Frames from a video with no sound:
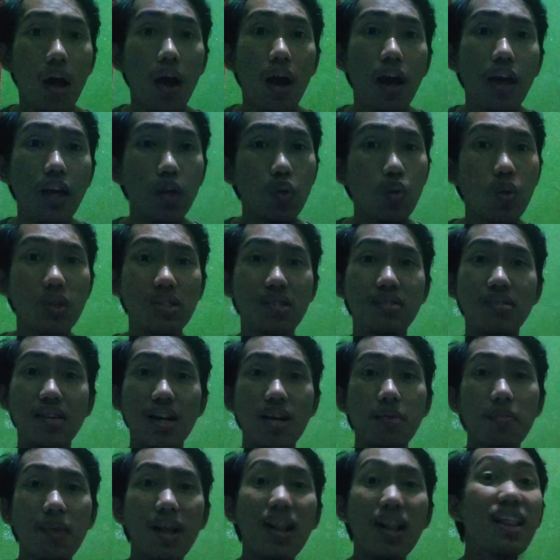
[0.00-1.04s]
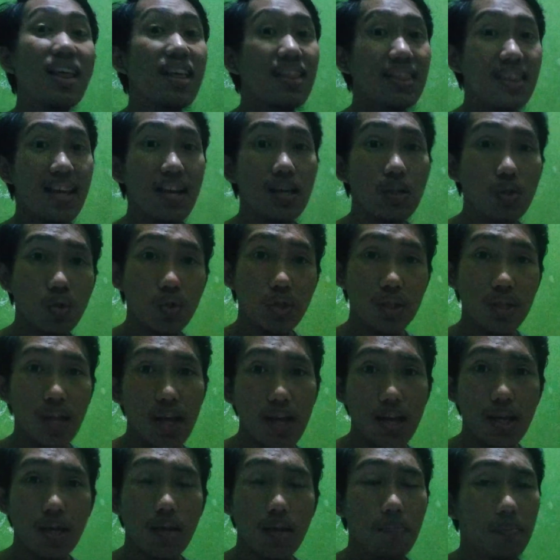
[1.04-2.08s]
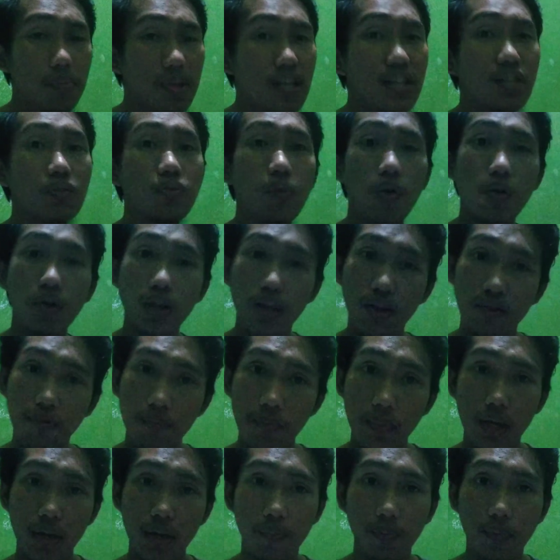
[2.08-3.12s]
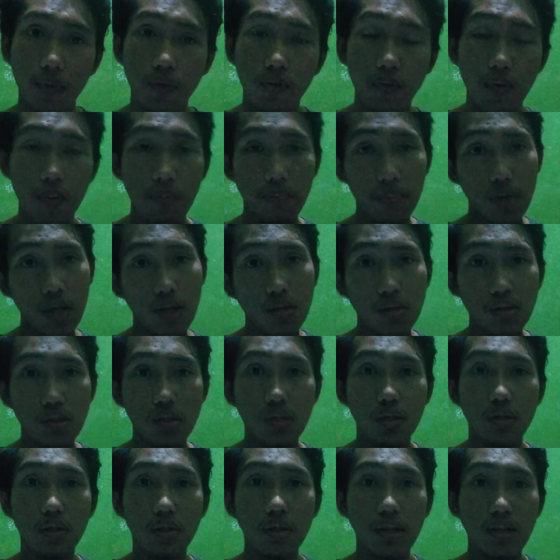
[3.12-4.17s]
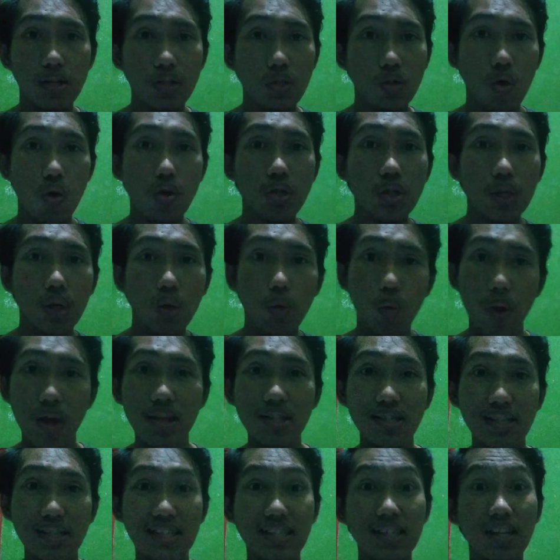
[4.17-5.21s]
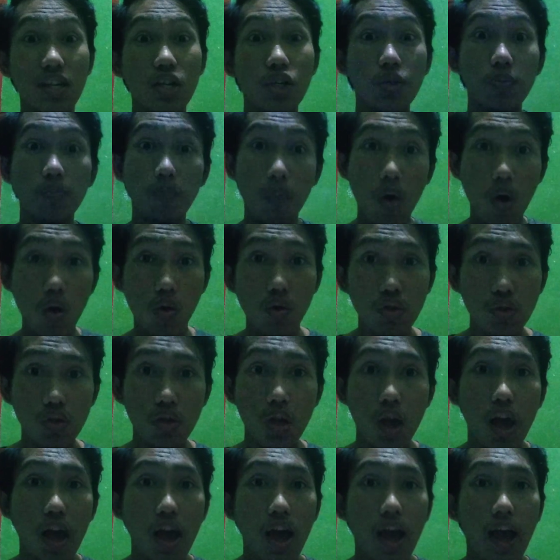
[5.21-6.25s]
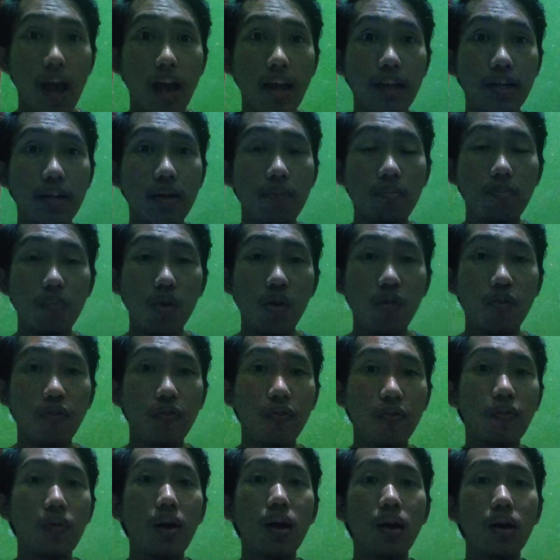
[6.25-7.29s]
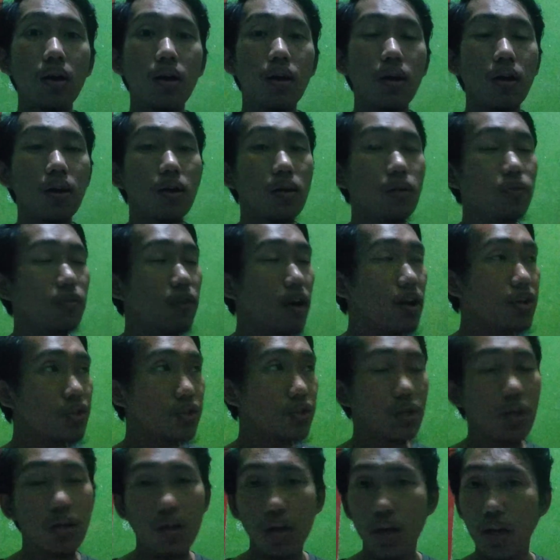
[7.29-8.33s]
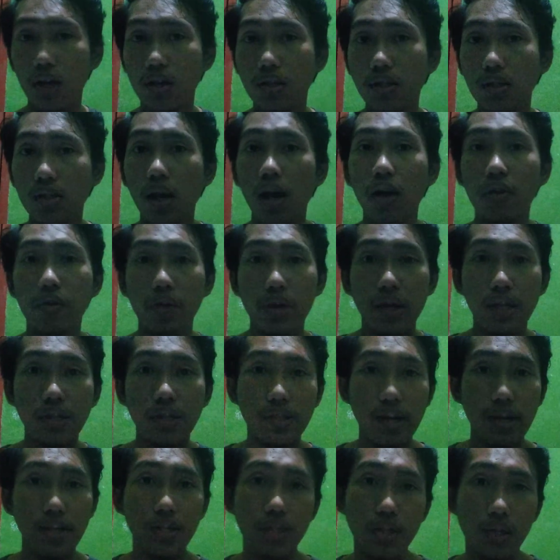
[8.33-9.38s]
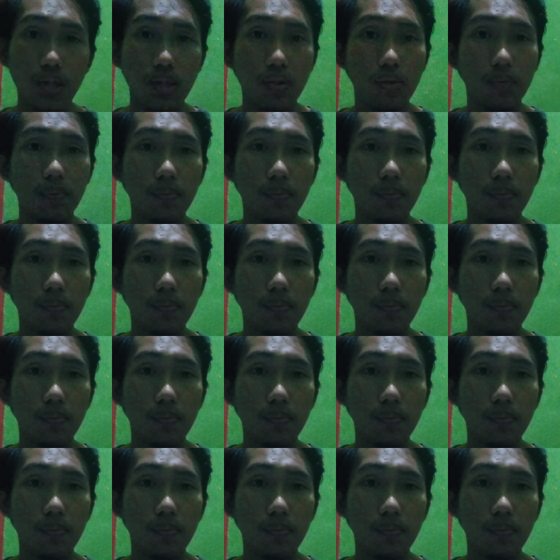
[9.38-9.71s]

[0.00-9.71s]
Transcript: It was terrible thing to say. Please forgive me. From this, the discourse sequence is a response, and the move function is rejection.